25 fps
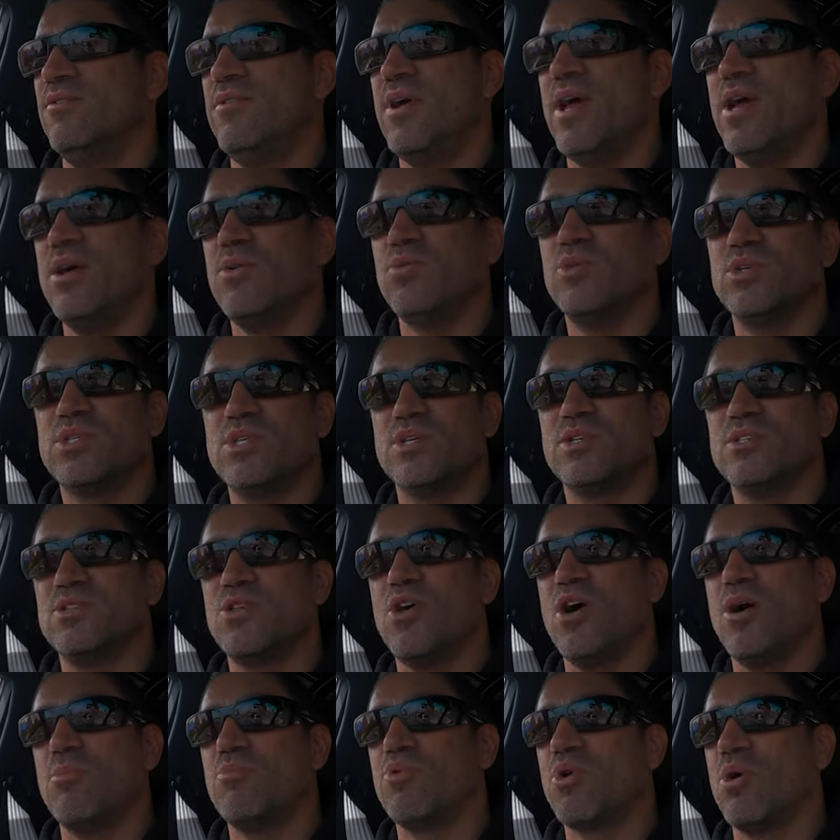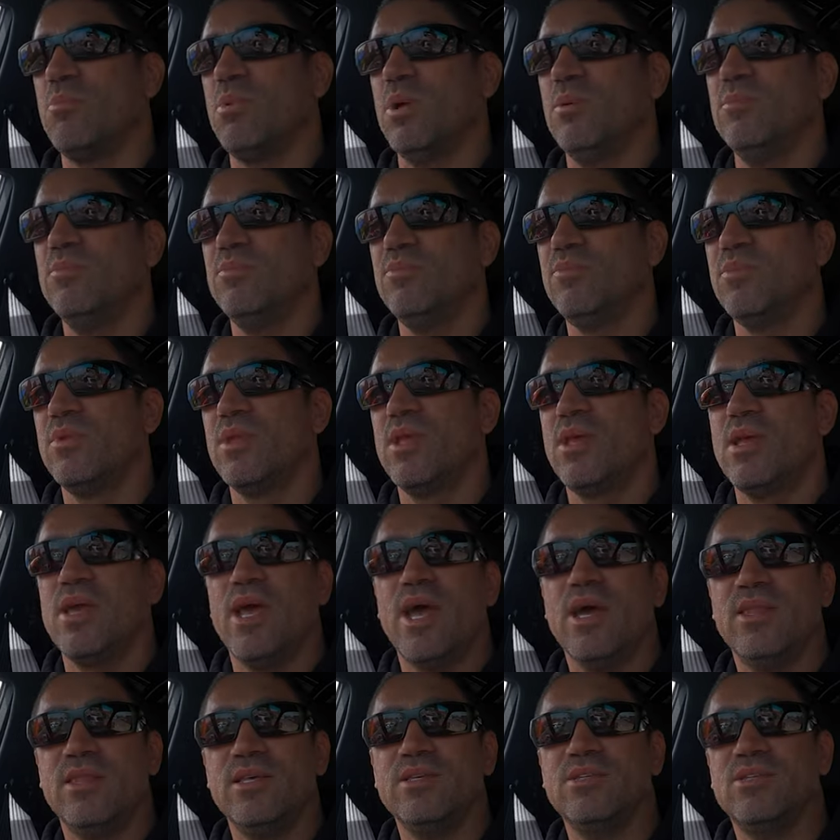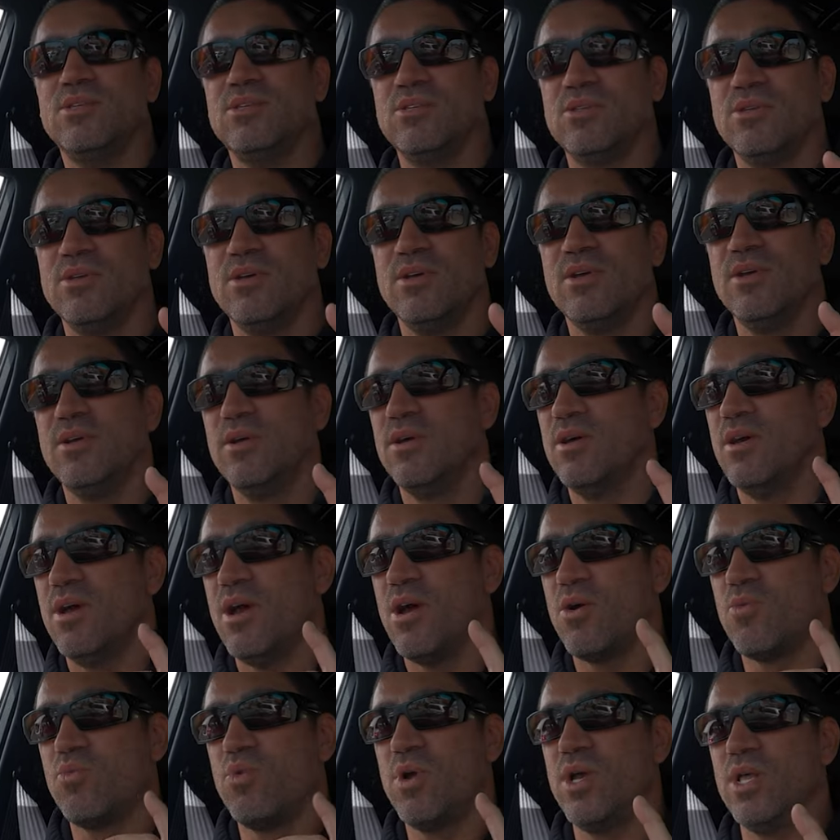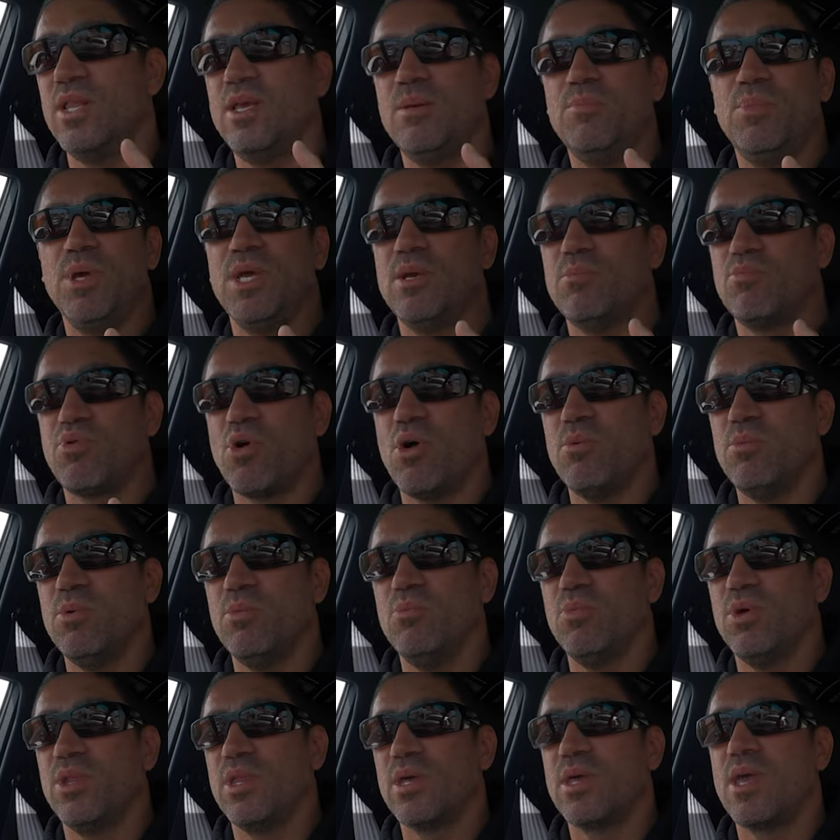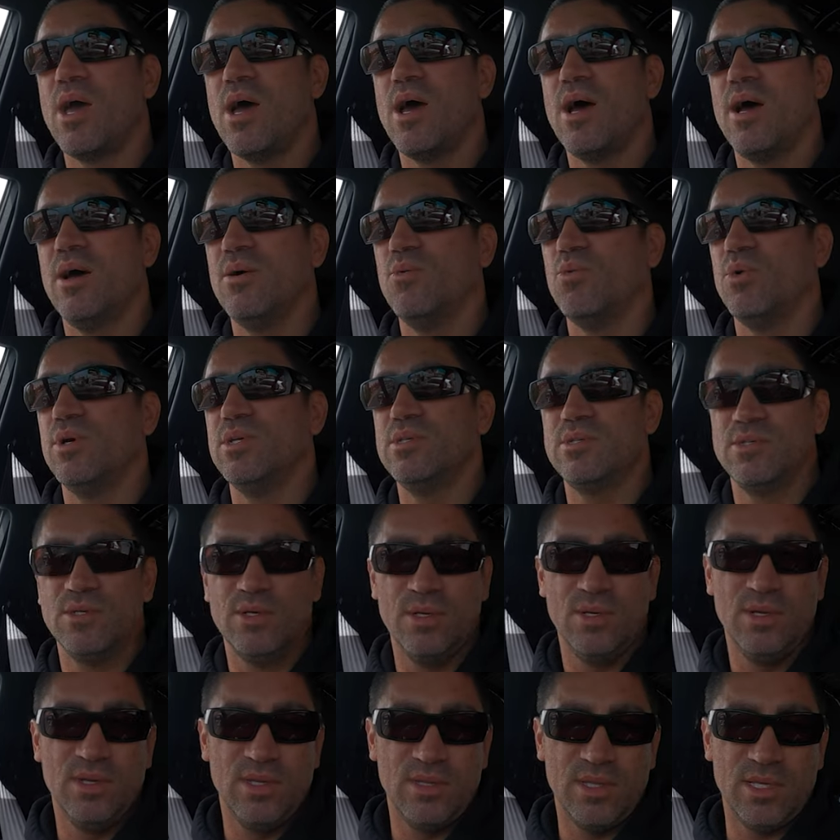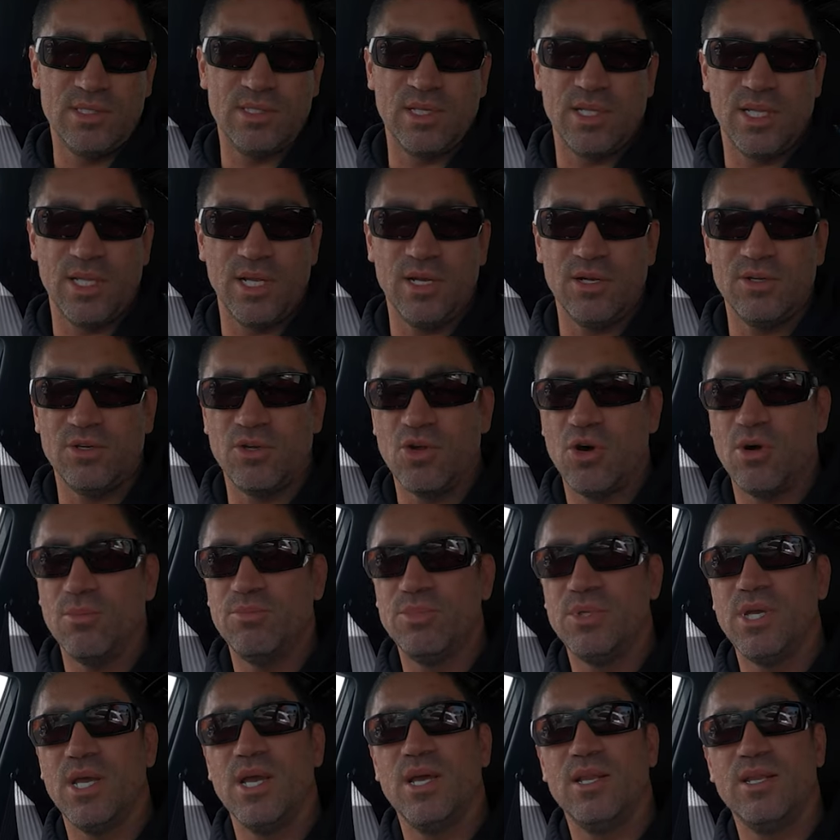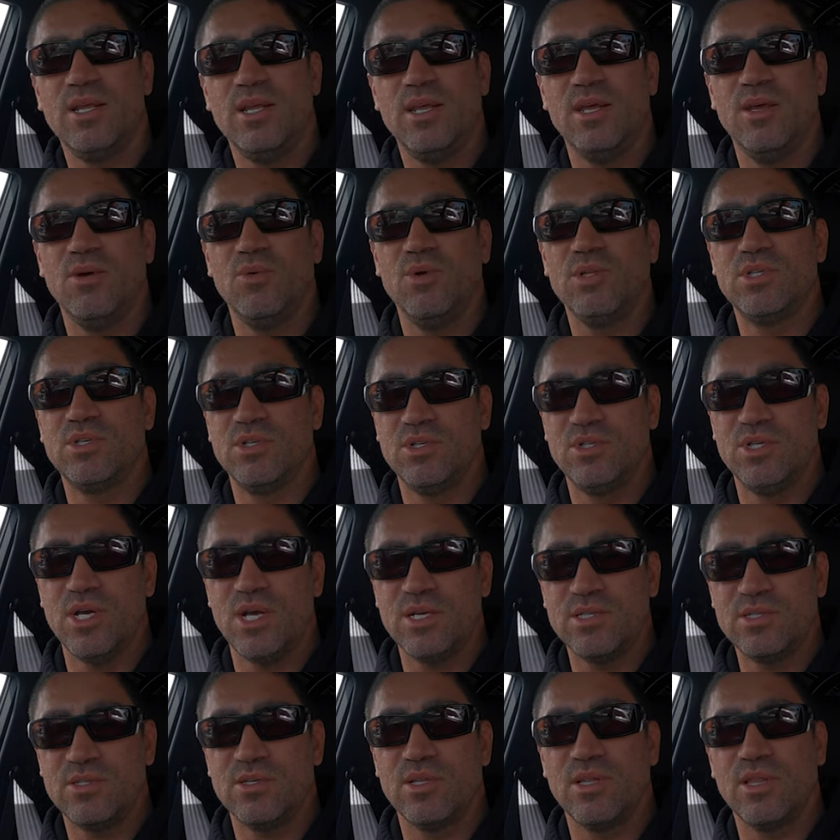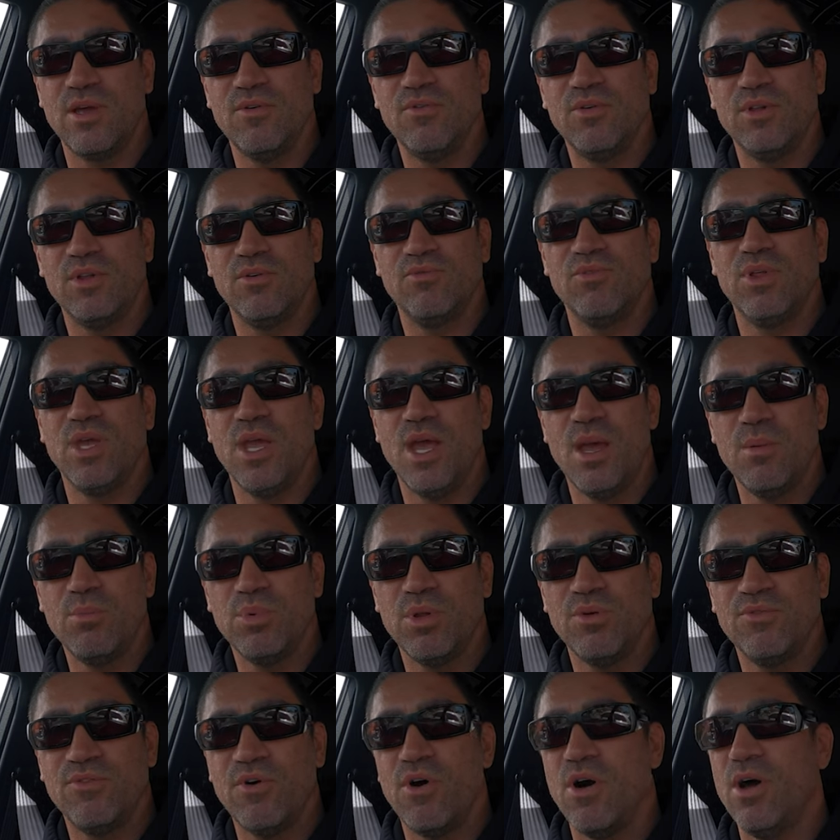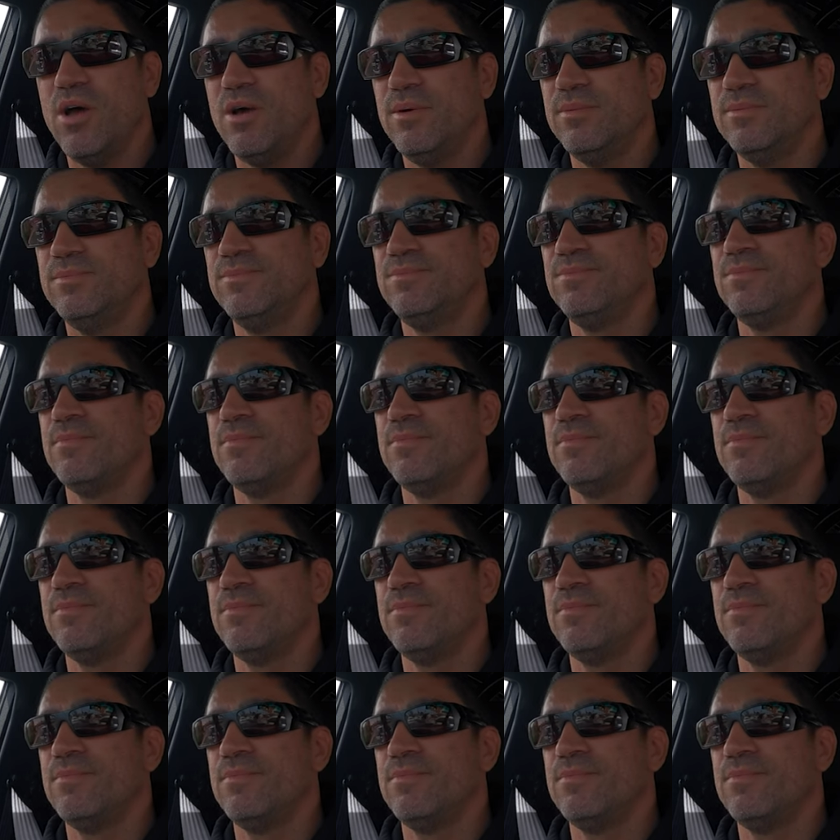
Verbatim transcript: found was a slight problem, and this is a really big problem with the car, was there's a little knob down here which adjusts the level of the amplifier,